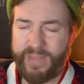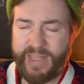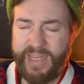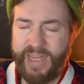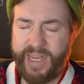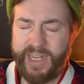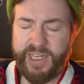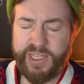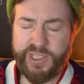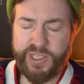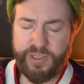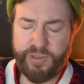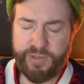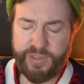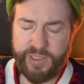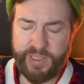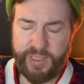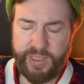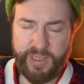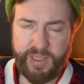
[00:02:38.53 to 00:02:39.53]
I just don't
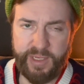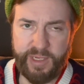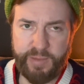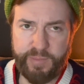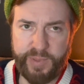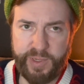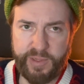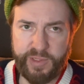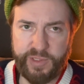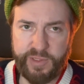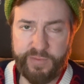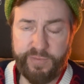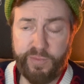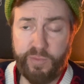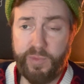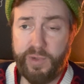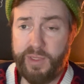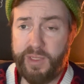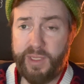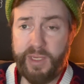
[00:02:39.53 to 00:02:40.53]
see the comparison. For
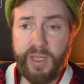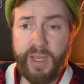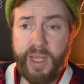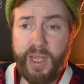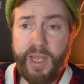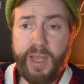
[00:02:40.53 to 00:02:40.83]
one thing,